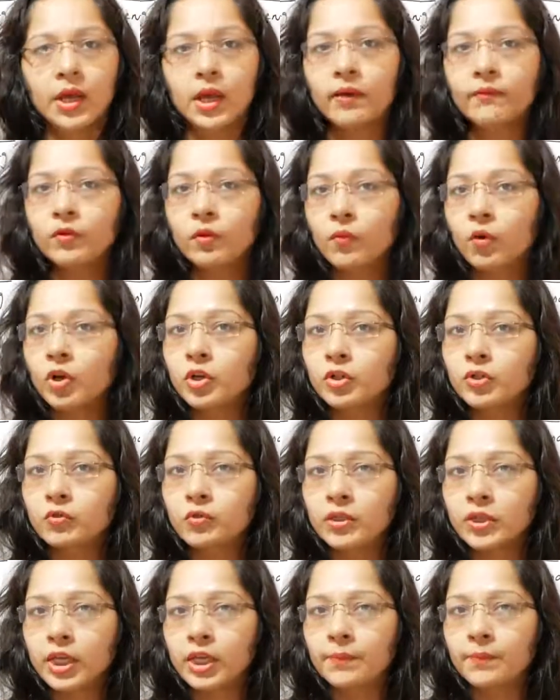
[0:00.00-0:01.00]
If you want
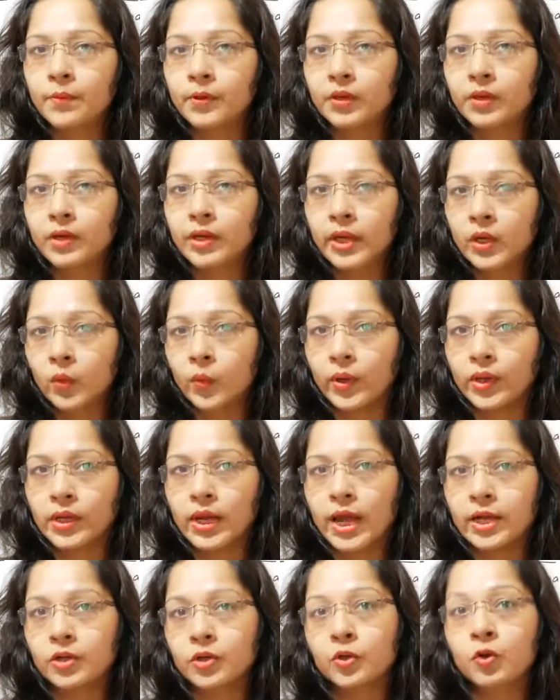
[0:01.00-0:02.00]
to keep liquid
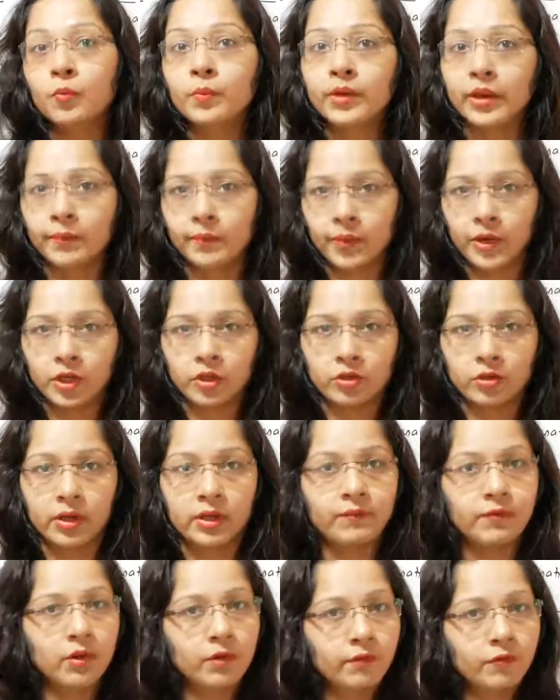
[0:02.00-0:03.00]
at room temperature,
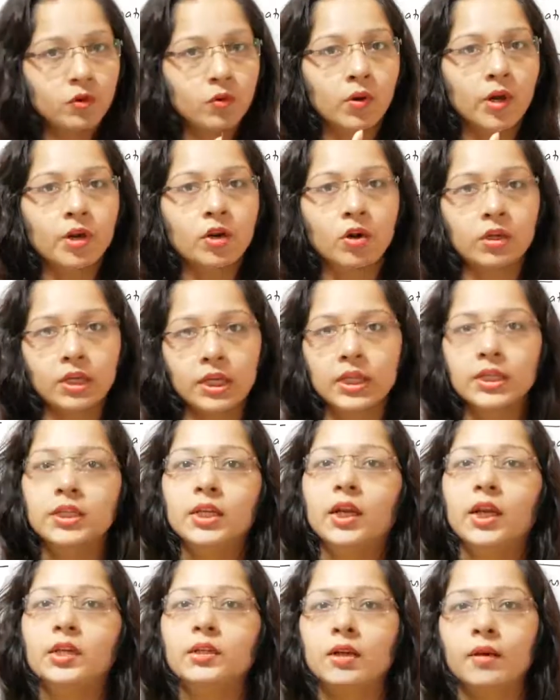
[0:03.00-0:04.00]
even if you are not
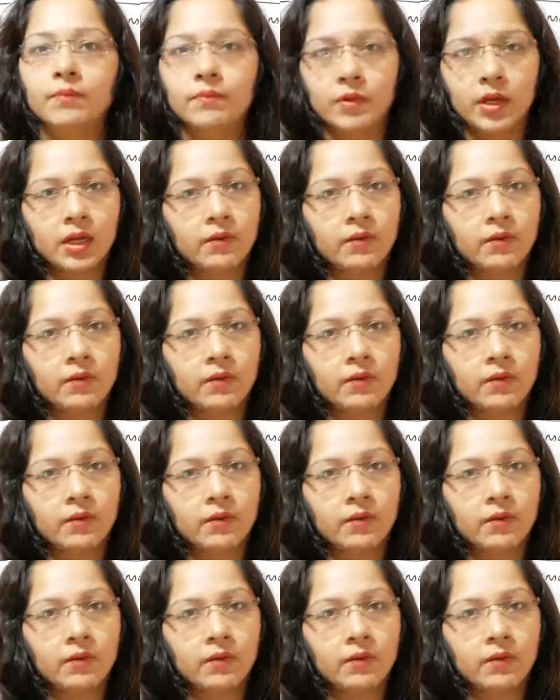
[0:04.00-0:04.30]
heating it up,